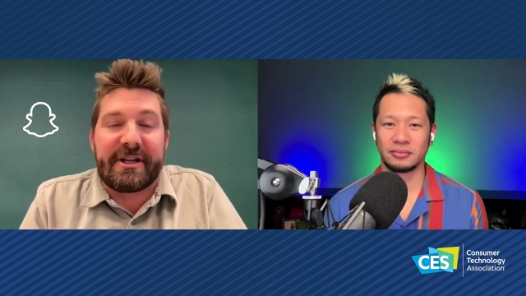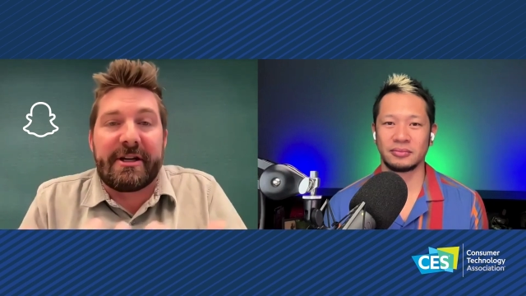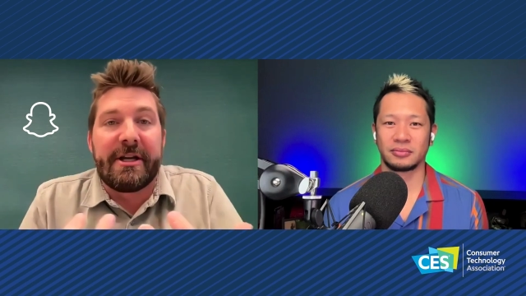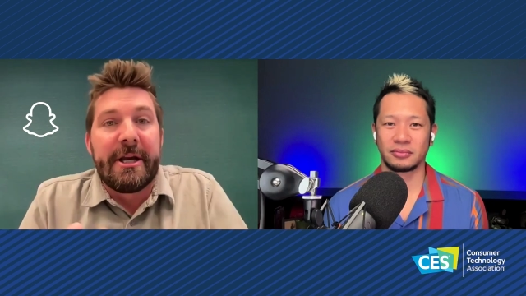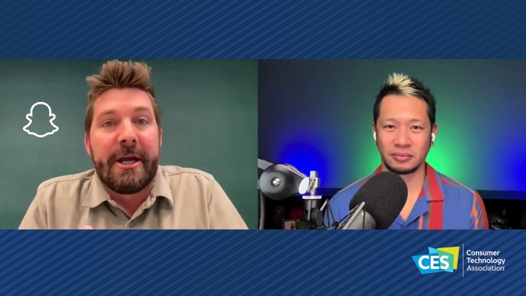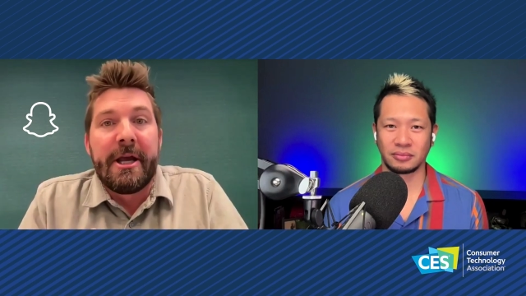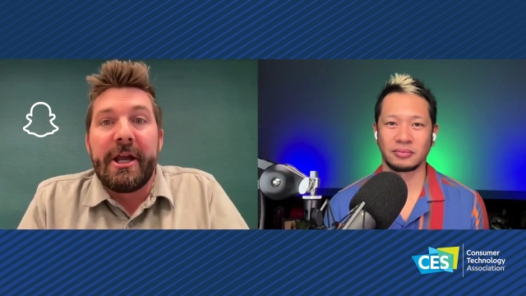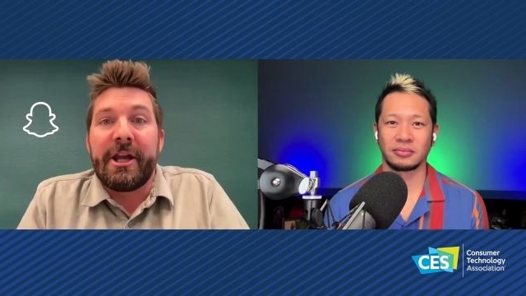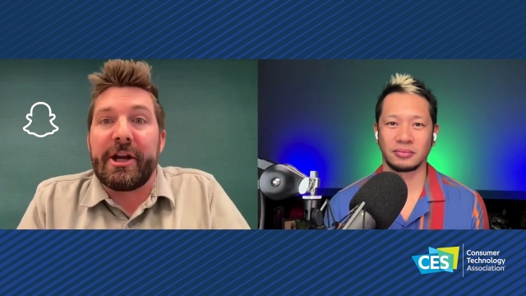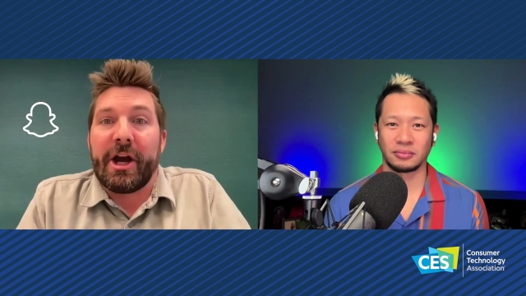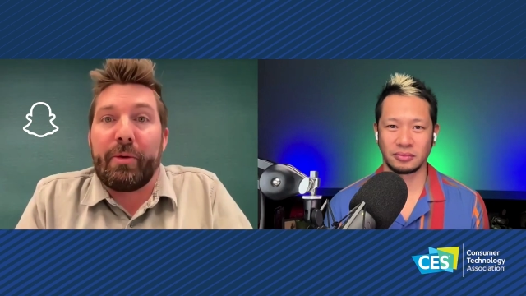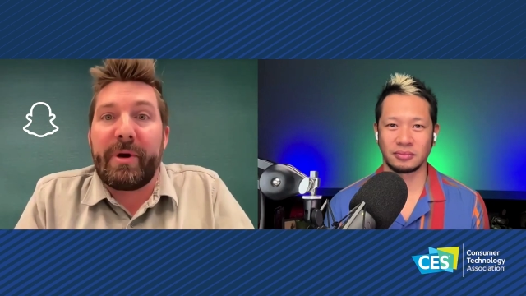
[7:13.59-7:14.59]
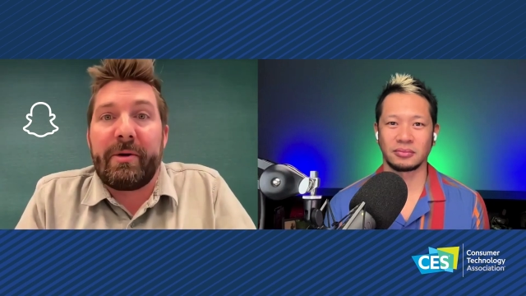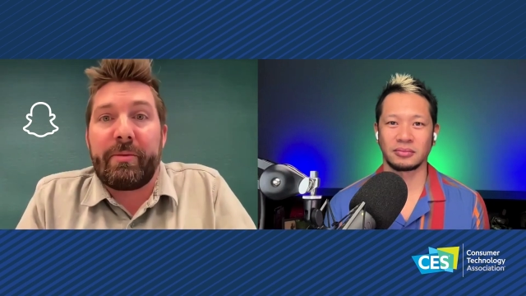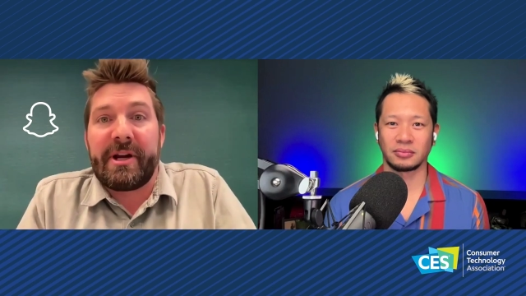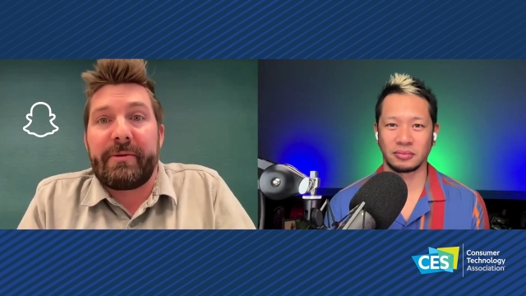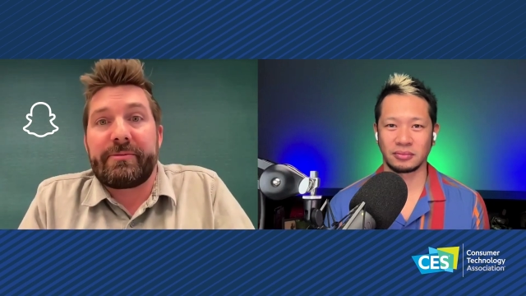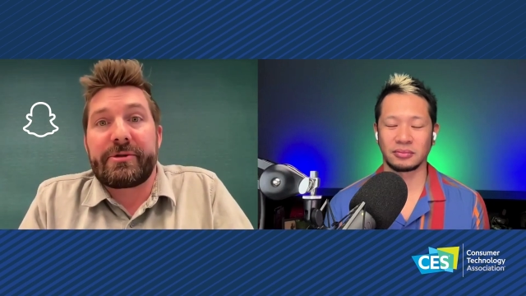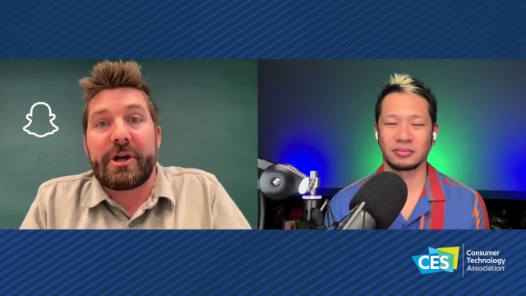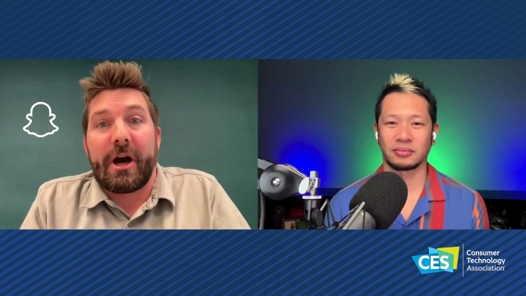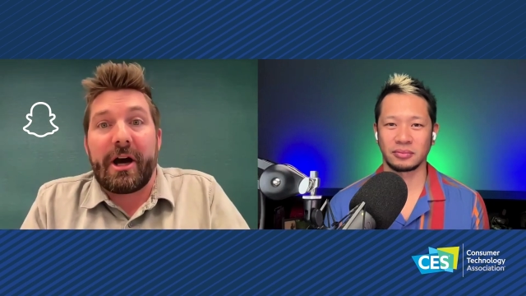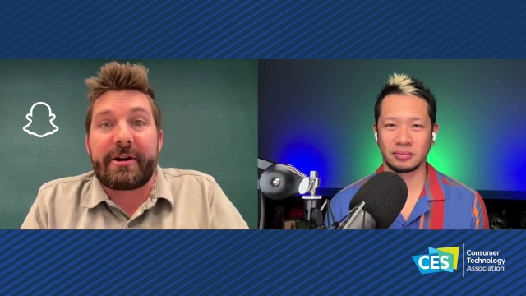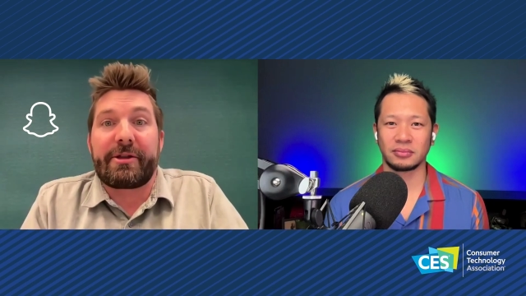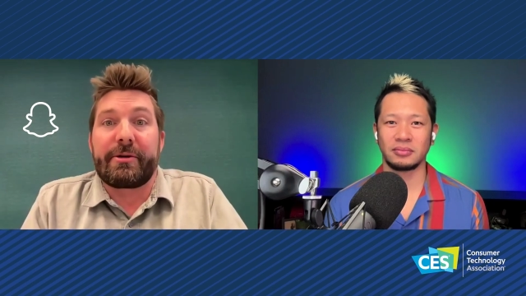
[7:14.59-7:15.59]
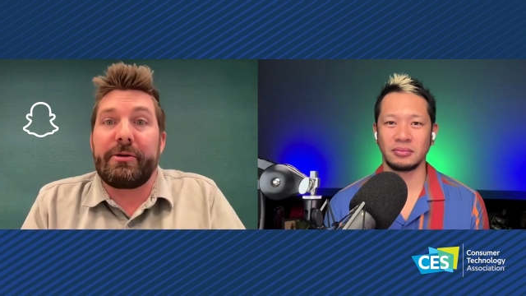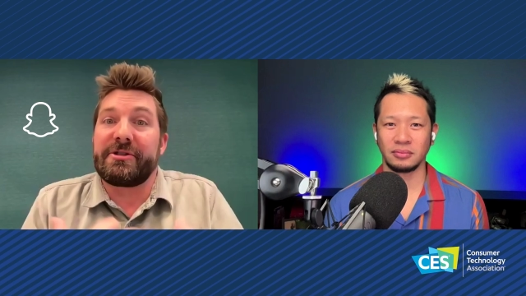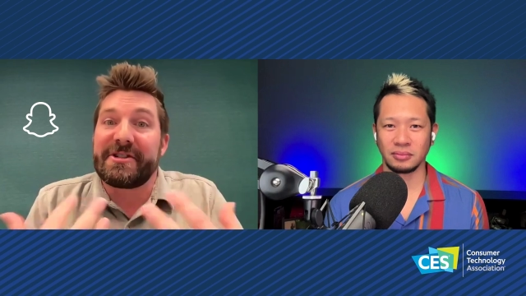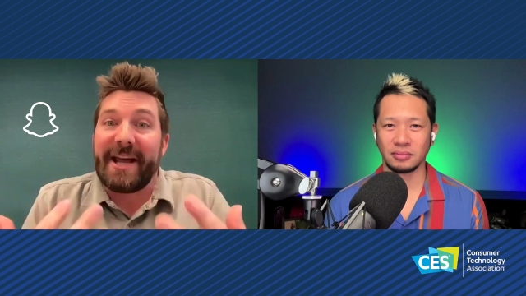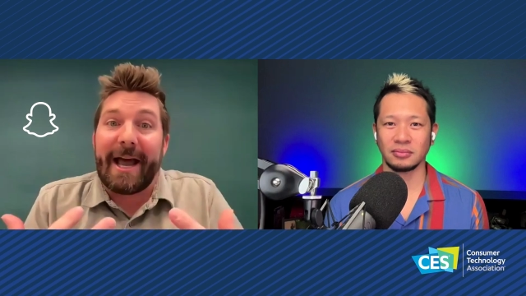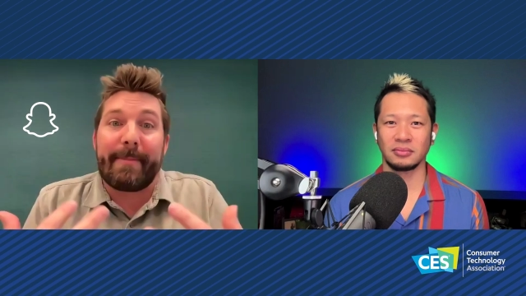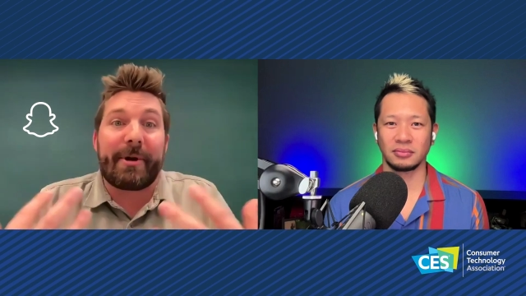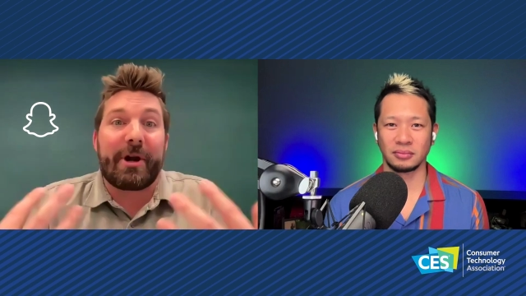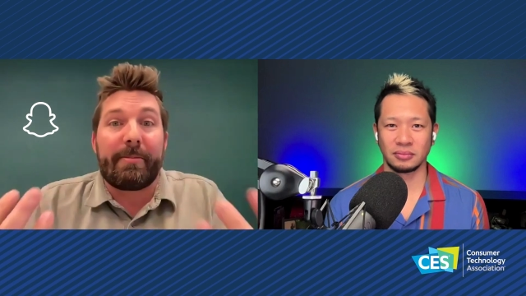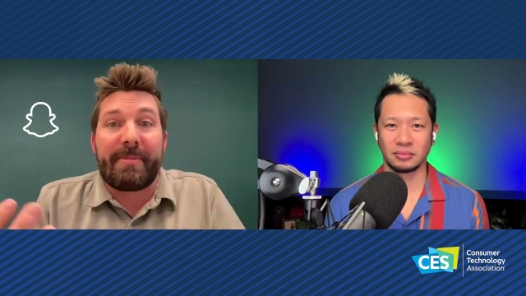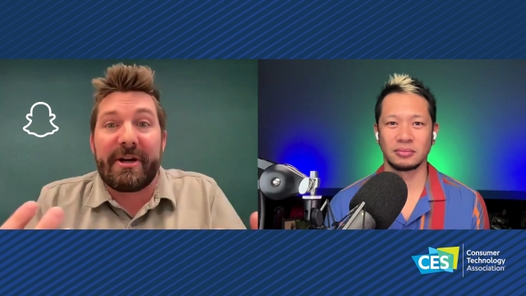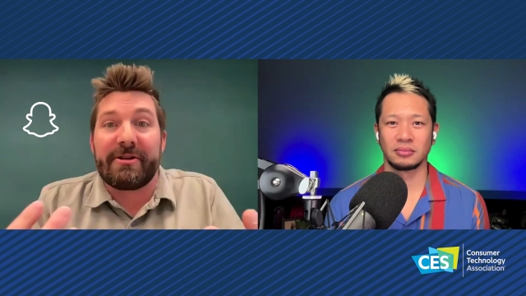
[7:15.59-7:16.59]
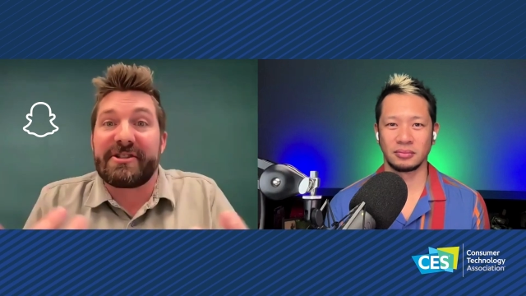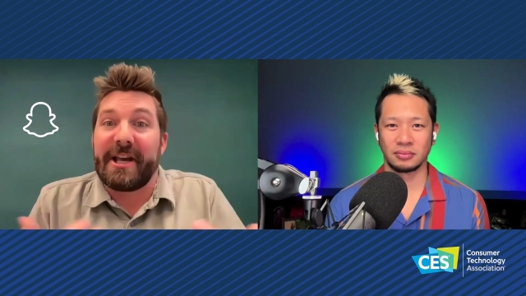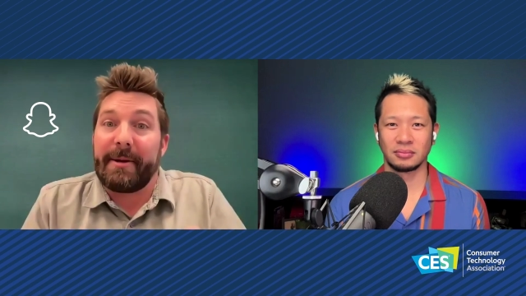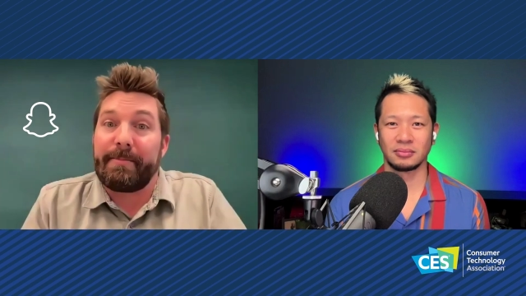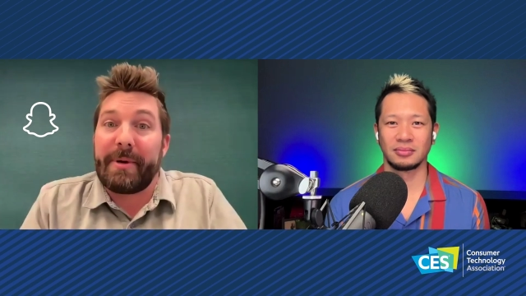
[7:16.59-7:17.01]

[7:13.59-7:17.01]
Speaker 1: And you know, we we talk through Snap and our peer set,